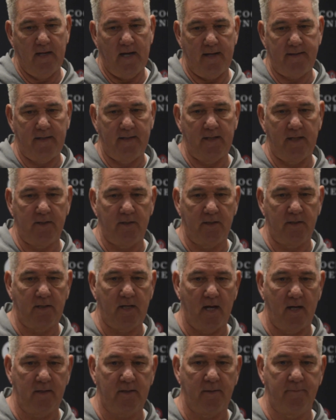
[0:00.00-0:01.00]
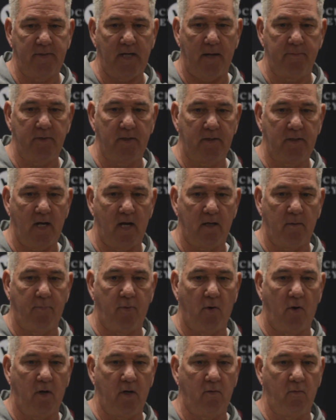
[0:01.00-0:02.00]
I think that's just kind of, sometimes it's kind of
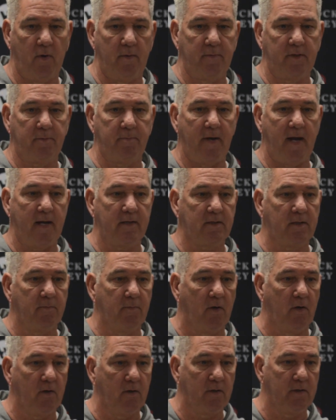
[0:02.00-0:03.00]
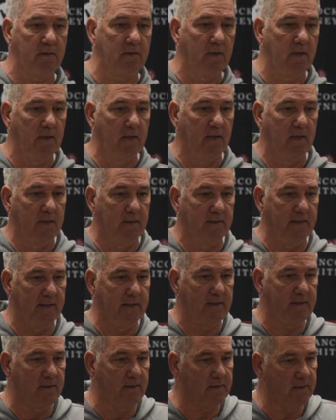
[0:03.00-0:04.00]
part of women's basketball is the
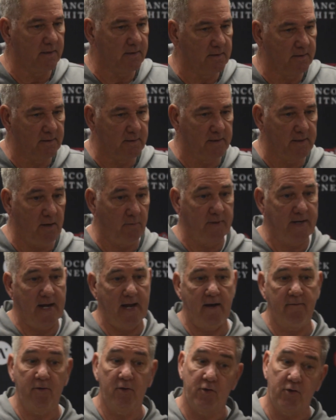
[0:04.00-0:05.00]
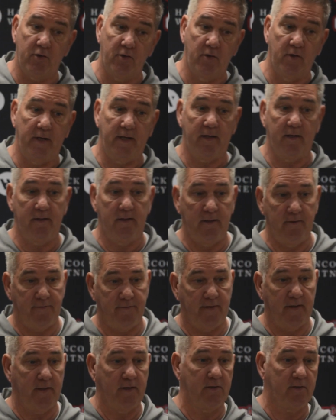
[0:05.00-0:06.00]
inconsistency that we have in shooting and
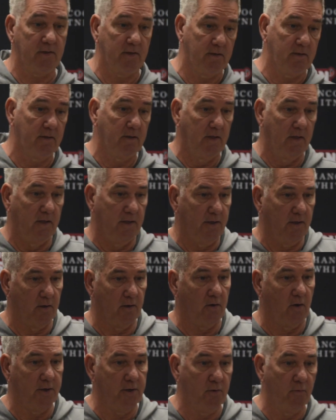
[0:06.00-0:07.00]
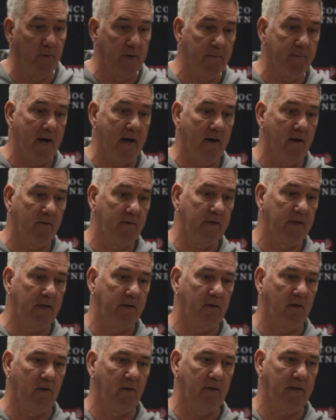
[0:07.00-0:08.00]
defense and, you know, are you rebounding
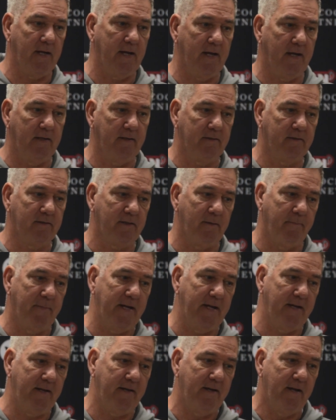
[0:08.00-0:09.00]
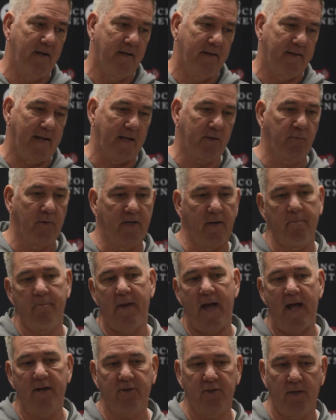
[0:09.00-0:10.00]
and all that. And to me, that's when the
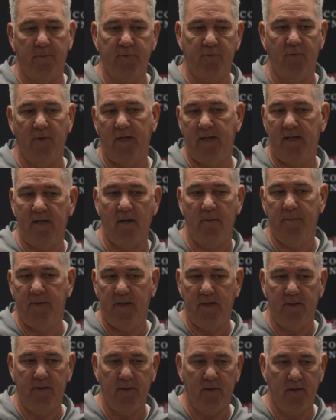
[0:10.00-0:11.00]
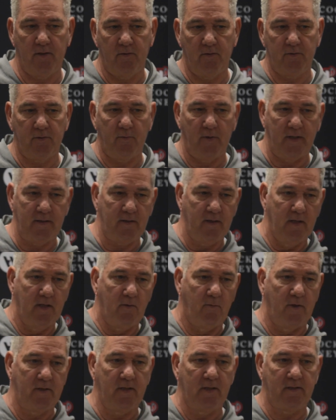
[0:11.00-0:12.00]
matchups really come in, you know, is
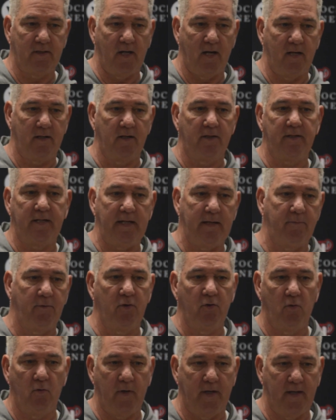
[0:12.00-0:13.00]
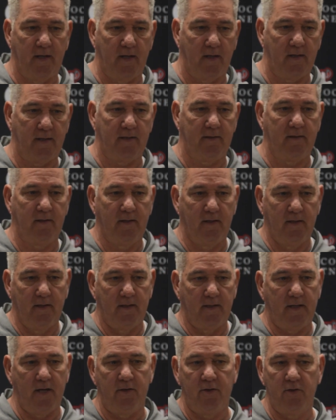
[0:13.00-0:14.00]
what does the other team do well, and
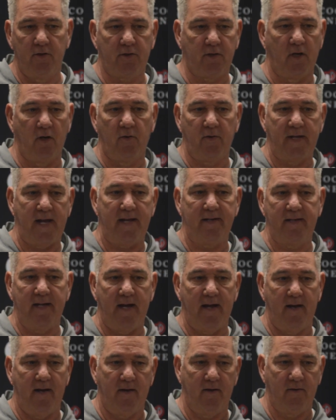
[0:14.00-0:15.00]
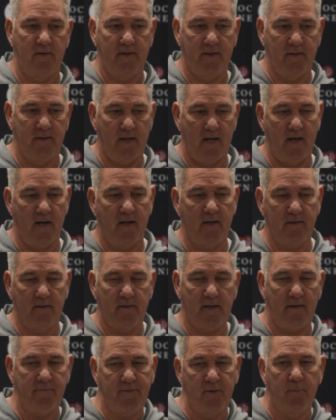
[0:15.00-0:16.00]
can you slow that down and not?
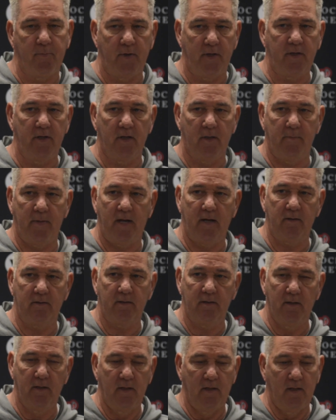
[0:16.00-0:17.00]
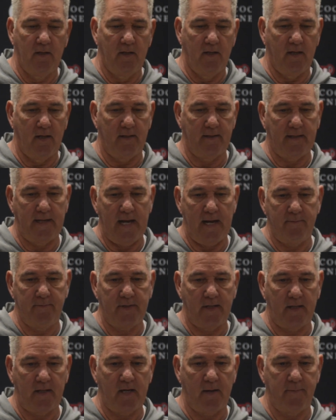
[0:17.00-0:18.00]
And I feel pretty good about the games
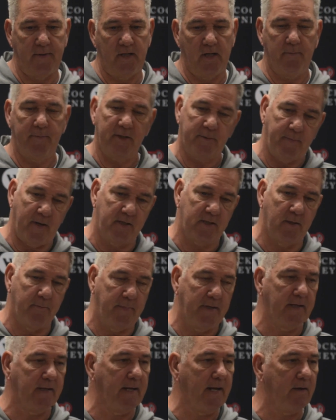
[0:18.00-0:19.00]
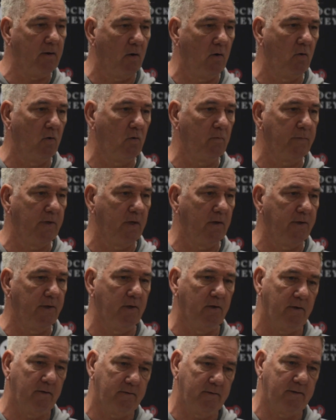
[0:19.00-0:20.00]
that are coming up, especially being at home. You
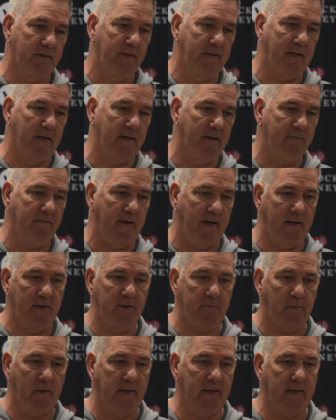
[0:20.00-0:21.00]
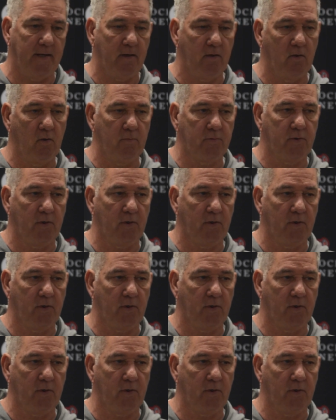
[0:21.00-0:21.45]
know, you get an advantage playing at home.